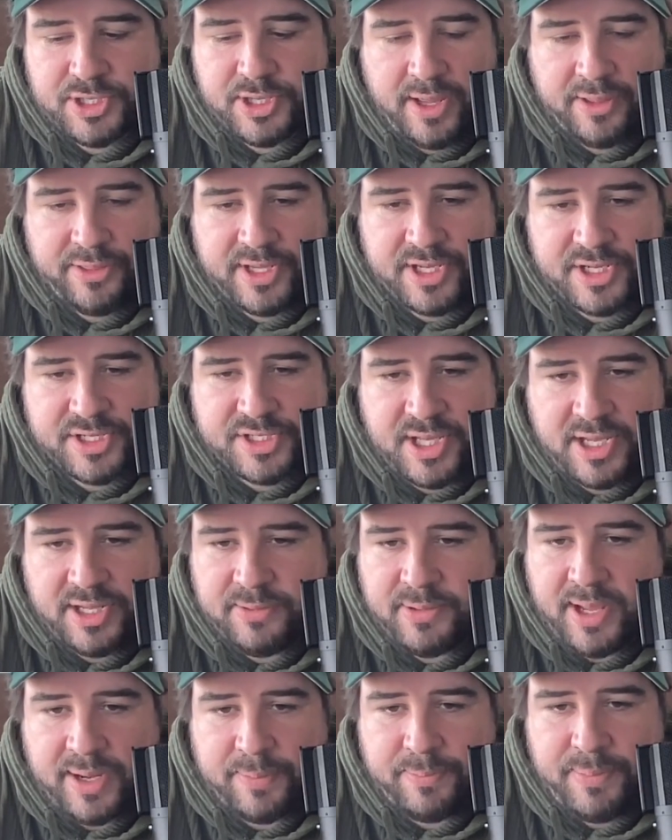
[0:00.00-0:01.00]
things that
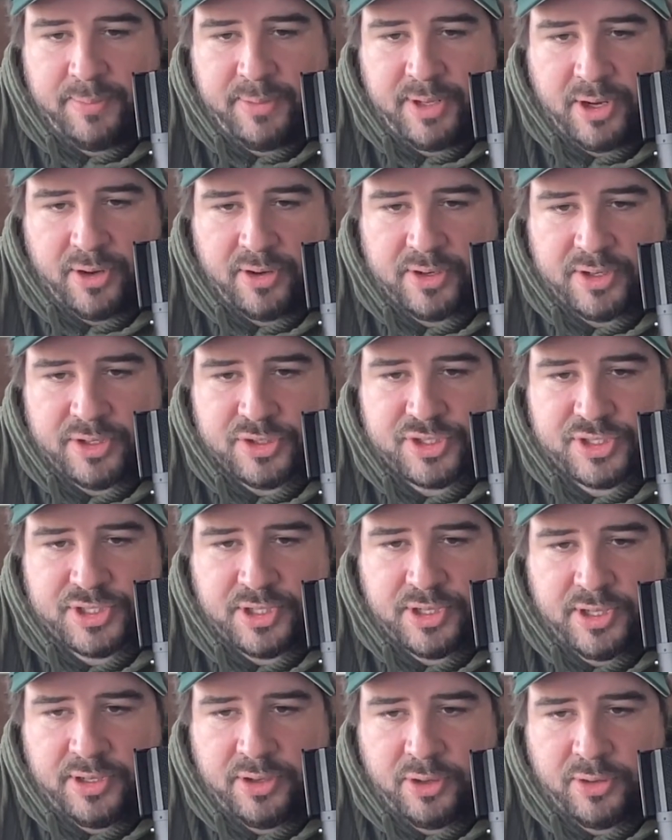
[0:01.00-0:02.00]
like maybe aren't
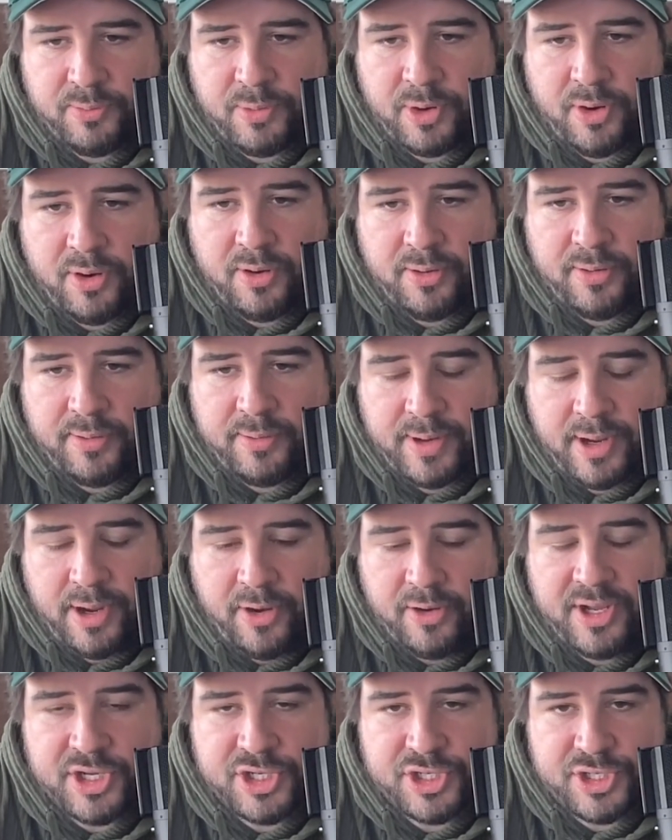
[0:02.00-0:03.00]
understood or
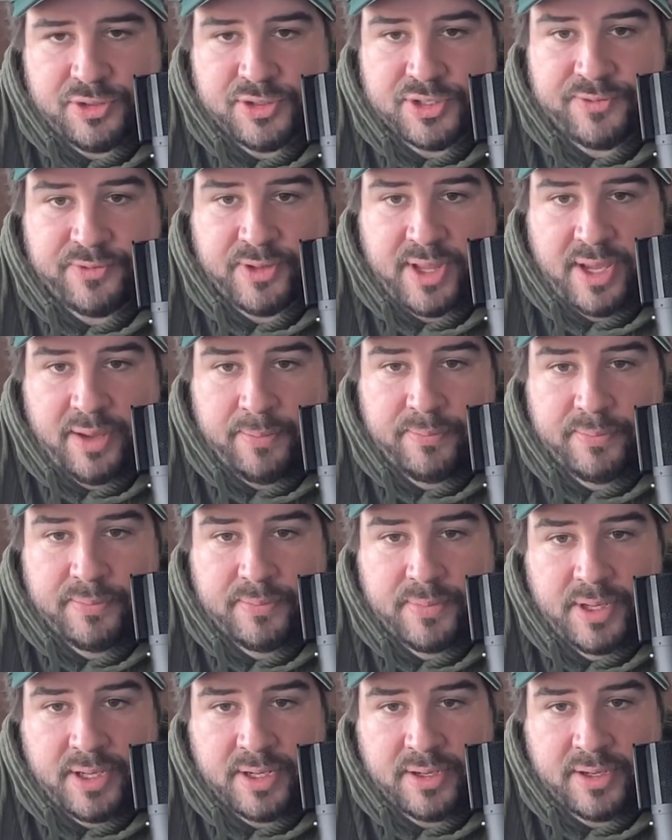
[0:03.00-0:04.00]
are issues for them
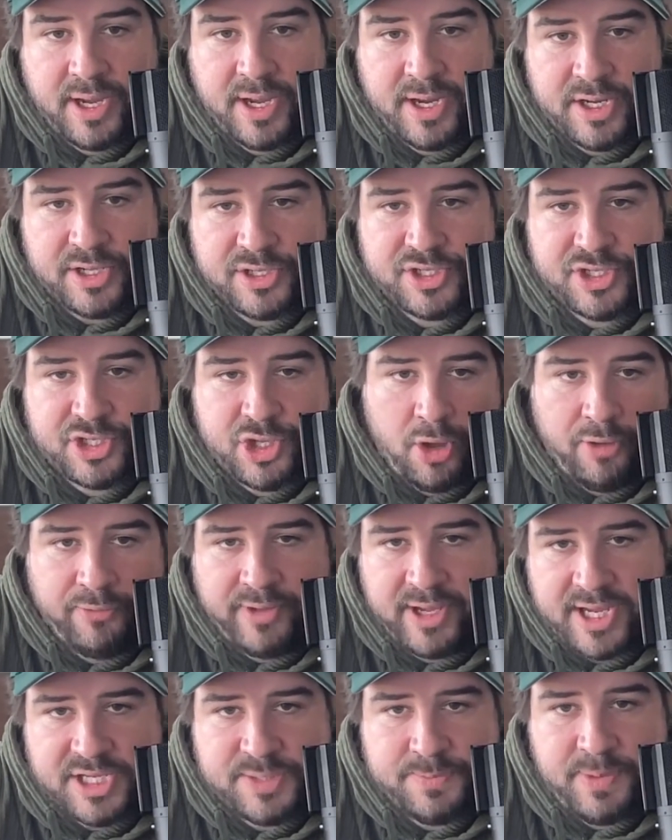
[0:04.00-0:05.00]
and kind of
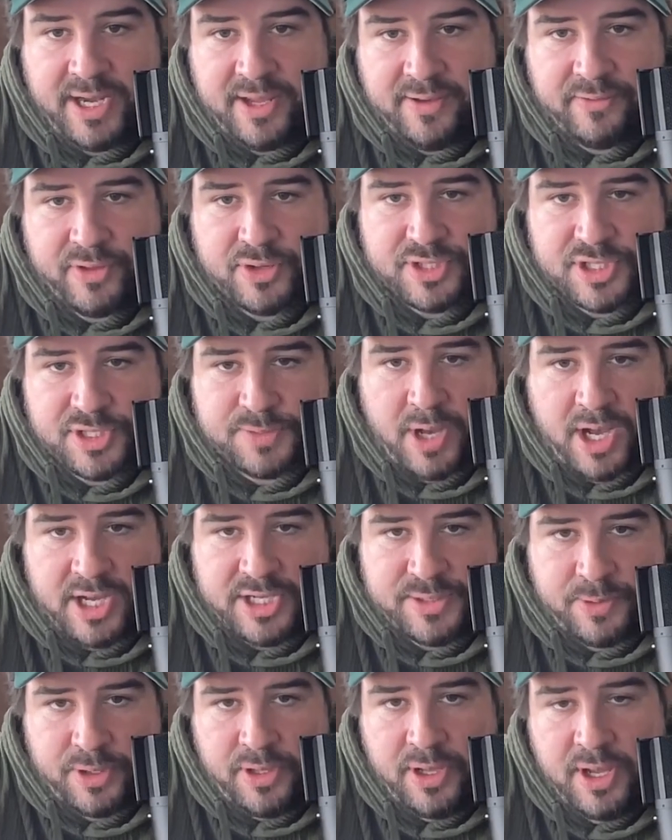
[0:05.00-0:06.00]
solving as many of those as
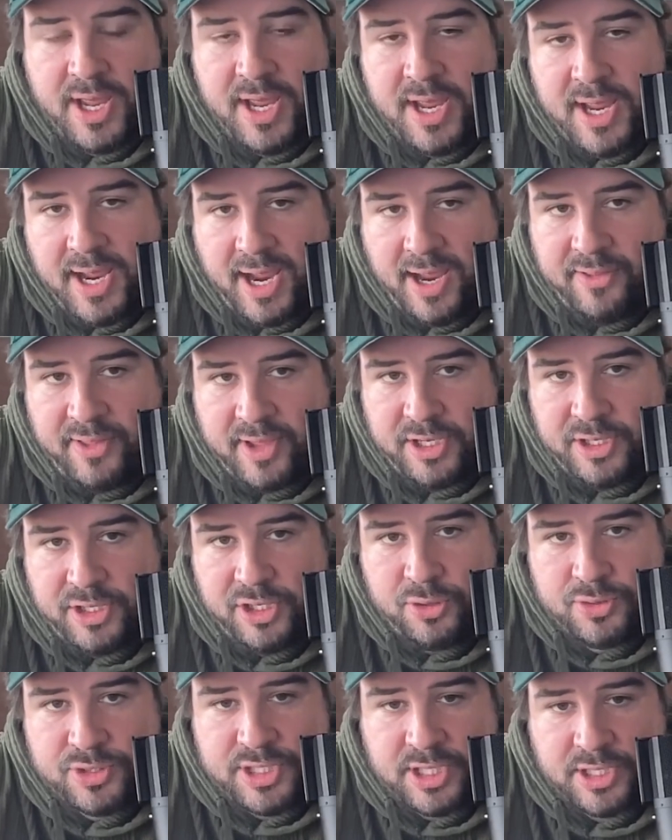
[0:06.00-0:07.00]
possible and then
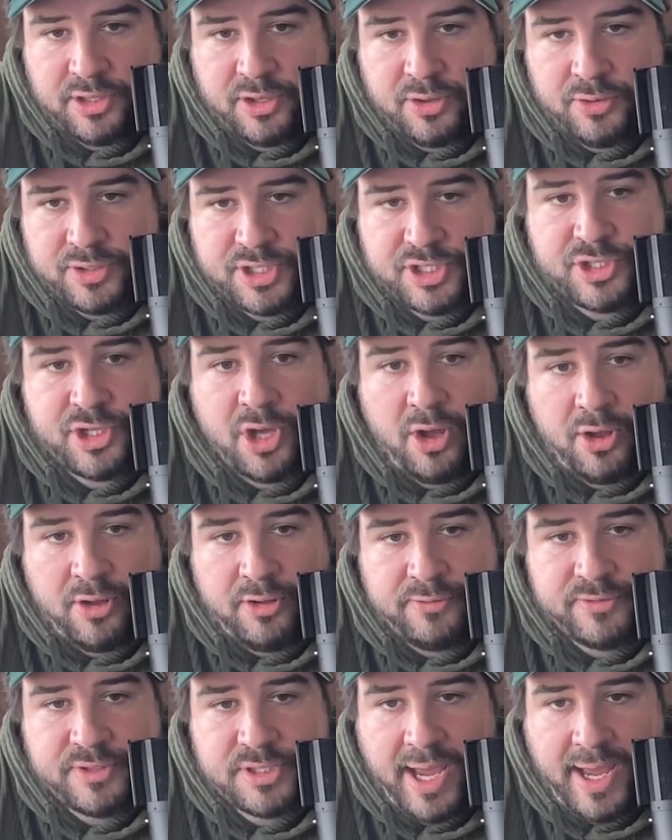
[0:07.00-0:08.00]
using those
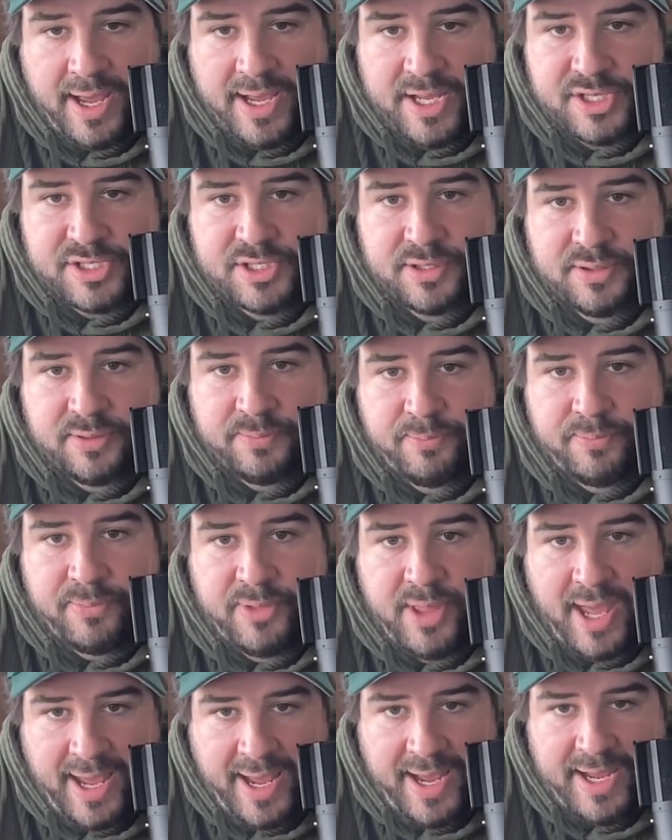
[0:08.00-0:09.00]
solves as the
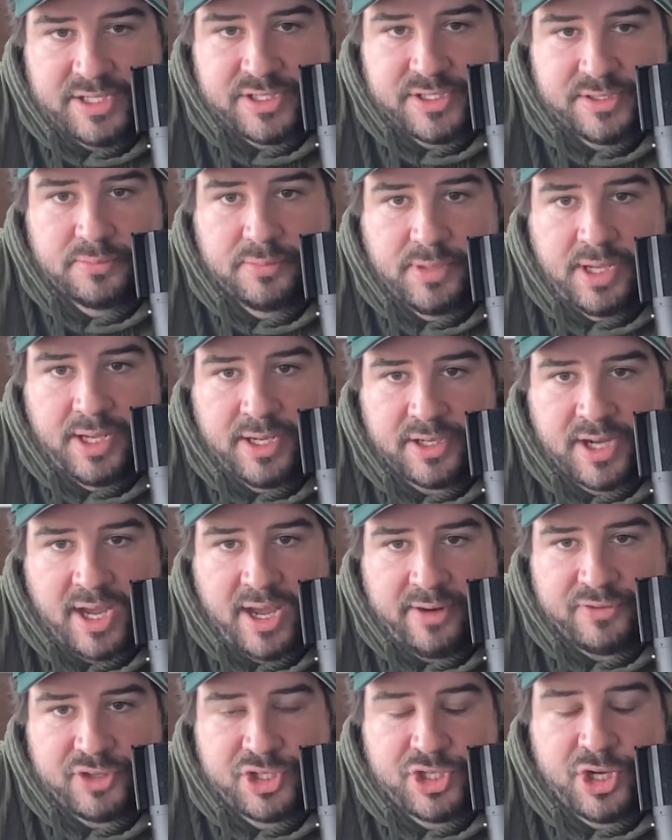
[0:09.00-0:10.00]
ads and
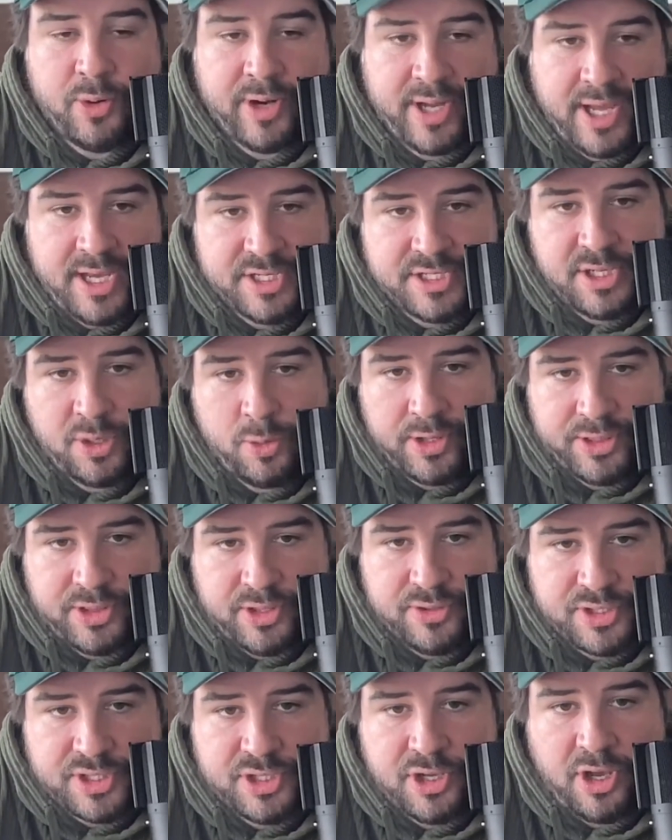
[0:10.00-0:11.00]
kind of showcasing what
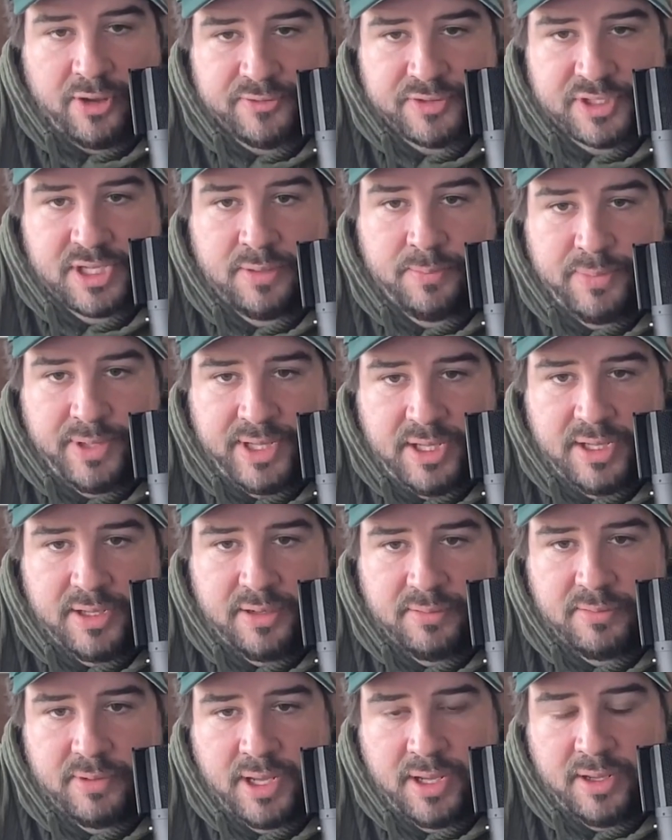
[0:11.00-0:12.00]
those solves can be
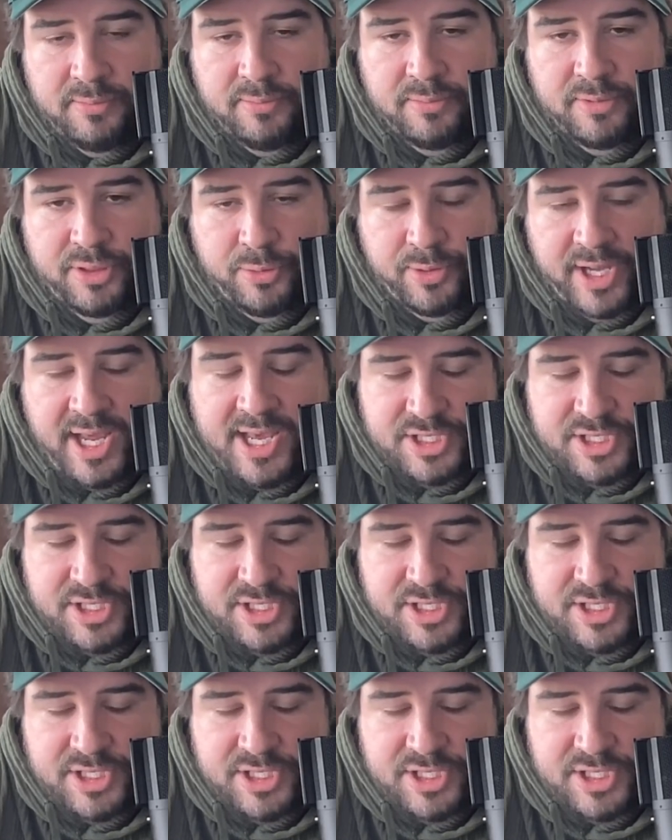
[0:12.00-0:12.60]
and through case